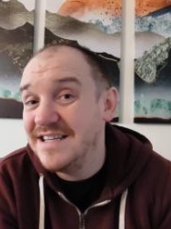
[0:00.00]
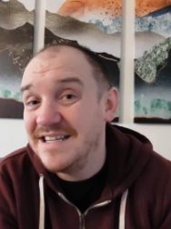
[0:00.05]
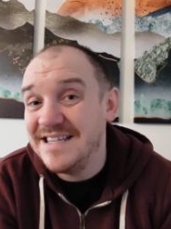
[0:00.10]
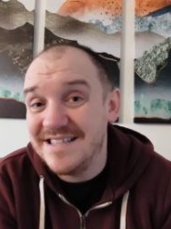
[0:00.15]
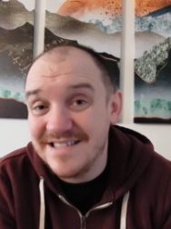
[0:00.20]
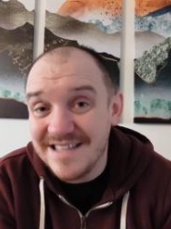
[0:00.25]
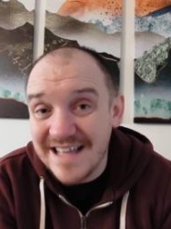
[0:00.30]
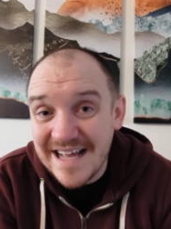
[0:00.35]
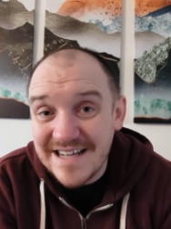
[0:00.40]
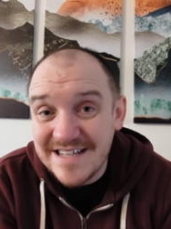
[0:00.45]

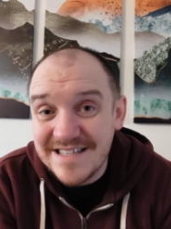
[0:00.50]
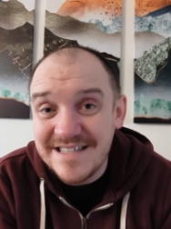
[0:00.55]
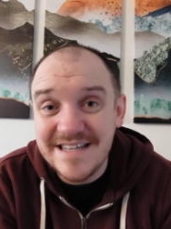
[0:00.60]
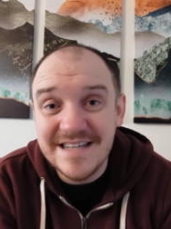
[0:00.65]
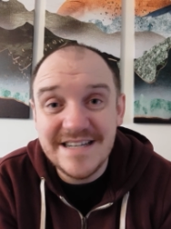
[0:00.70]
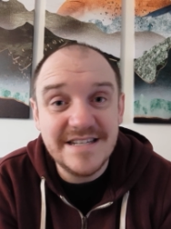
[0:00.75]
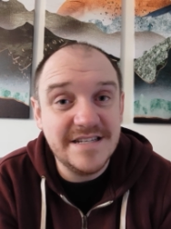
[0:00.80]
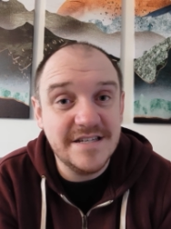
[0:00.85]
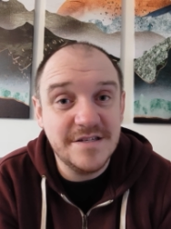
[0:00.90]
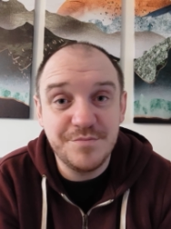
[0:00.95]

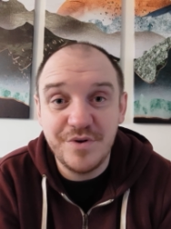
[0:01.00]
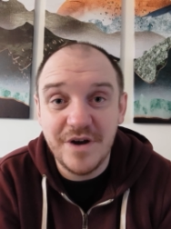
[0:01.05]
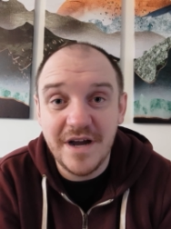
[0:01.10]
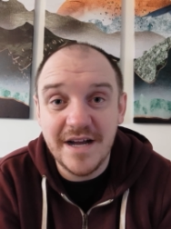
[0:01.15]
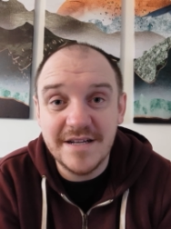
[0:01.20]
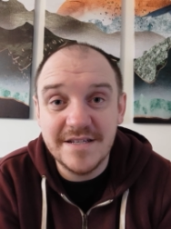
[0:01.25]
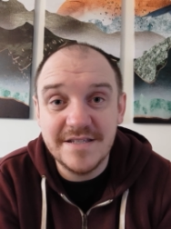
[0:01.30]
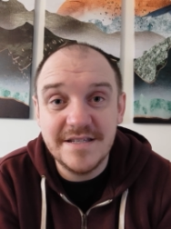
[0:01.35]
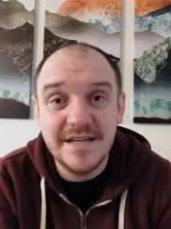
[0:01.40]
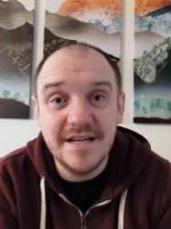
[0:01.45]
dyslexic,
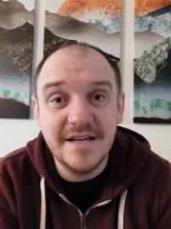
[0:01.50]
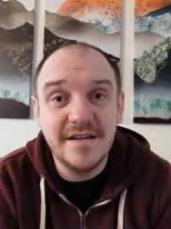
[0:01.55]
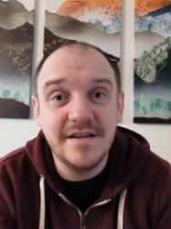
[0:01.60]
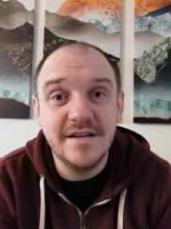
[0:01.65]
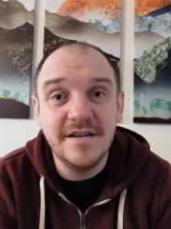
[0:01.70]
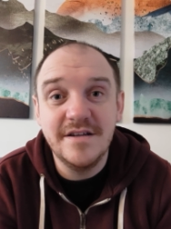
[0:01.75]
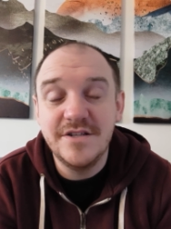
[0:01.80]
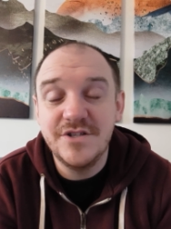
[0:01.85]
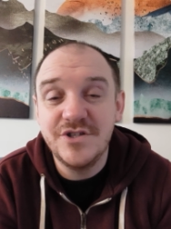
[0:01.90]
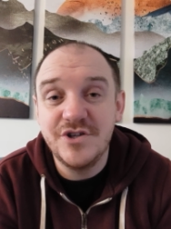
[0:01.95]
dyspraxic,
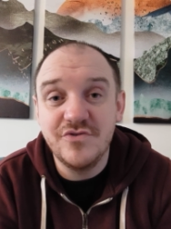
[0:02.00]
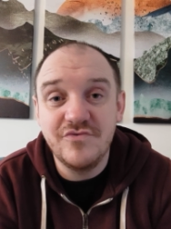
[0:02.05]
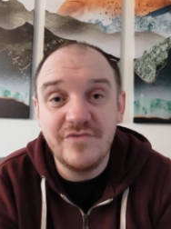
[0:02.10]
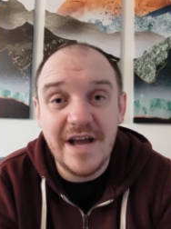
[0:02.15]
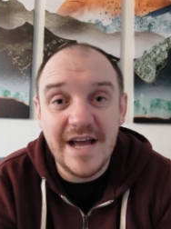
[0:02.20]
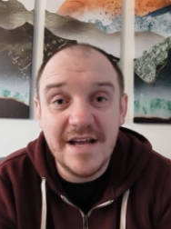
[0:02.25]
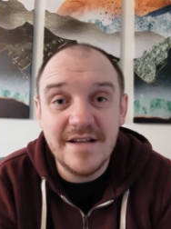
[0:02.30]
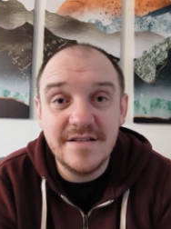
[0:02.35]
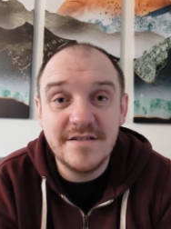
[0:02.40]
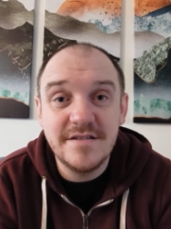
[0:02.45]

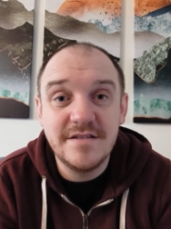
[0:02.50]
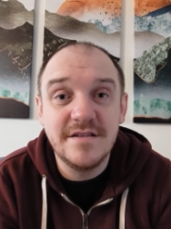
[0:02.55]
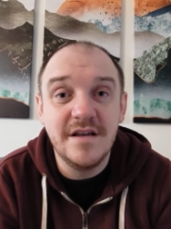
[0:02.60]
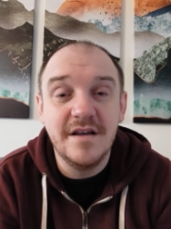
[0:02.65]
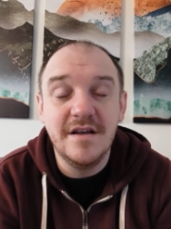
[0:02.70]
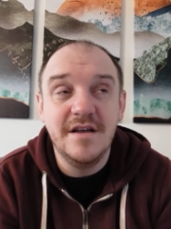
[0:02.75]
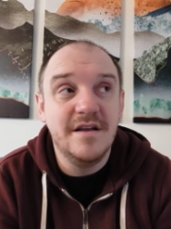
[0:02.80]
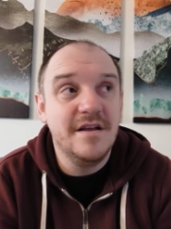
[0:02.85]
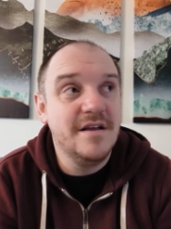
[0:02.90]
Tourette's,